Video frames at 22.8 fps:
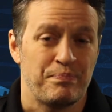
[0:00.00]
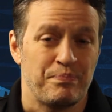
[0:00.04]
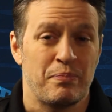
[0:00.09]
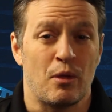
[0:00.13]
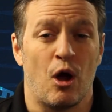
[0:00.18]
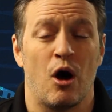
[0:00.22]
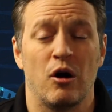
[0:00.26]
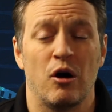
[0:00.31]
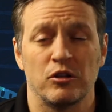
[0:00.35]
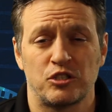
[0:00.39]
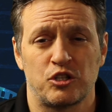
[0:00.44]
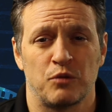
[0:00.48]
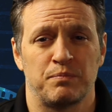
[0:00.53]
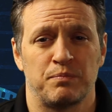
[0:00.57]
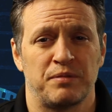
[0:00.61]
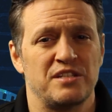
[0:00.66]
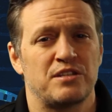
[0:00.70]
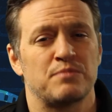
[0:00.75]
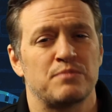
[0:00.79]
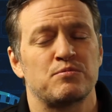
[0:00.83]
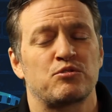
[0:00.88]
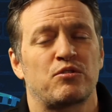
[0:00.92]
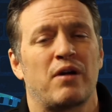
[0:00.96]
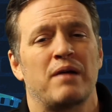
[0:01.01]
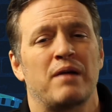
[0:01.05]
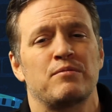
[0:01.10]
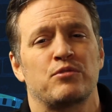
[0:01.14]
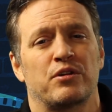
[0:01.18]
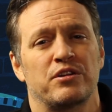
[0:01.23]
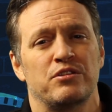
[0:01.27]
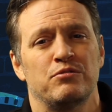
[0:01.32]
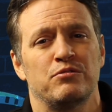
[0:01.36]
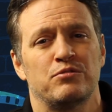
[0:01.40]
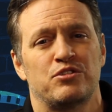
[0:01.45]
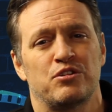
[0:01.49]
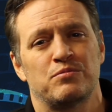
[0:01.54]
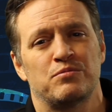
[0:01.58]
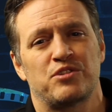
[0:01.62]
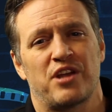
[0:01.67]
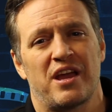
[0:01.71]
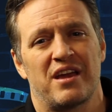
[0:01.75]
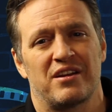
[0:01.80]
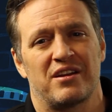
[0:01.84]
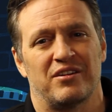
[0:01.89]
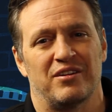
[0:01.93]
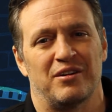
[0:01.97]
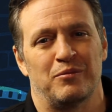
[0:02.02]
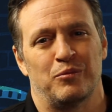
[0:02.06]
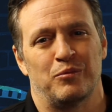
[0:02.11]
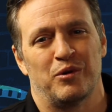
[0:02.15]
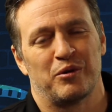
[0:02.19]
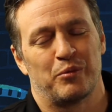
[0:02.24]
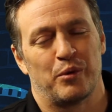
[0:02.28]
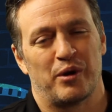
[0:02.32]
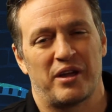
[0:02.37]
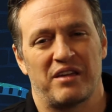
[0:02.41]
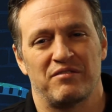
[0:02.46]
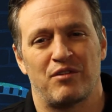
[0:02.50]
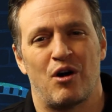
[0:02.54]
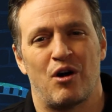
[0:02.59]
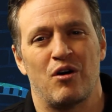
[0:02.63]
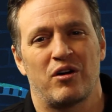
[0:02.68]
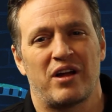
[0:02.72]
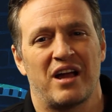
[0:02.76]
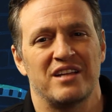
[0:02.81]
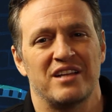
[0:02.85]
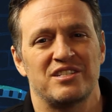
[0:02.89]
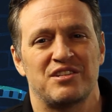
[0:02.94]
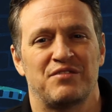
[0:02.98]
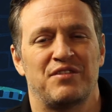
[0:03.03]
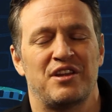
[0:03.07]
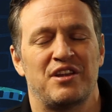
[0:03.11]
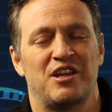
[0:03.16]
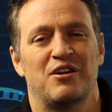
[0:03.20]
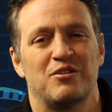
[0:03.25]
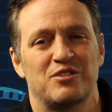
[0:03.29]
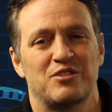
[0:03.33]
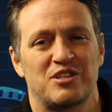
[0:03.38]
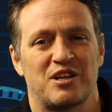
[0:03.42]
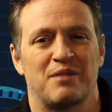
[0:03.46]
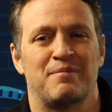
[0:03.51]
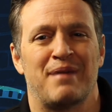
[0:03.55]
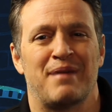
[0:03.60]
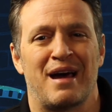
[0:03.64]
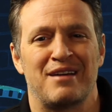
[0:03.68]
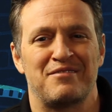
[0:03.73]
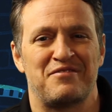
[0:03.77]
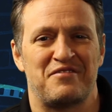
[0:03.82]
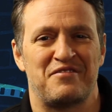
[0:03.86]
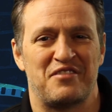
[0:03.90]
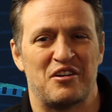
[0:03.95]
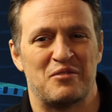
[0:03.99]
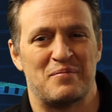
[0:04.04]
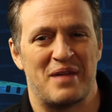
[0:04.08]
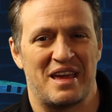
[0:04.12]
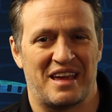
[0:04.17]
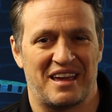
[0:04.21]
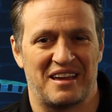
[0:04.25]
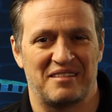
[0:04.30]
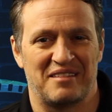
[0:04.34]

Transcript: Also, please subscribe to our YouTube channel, where we'll give all kinds of videos about filmmaking.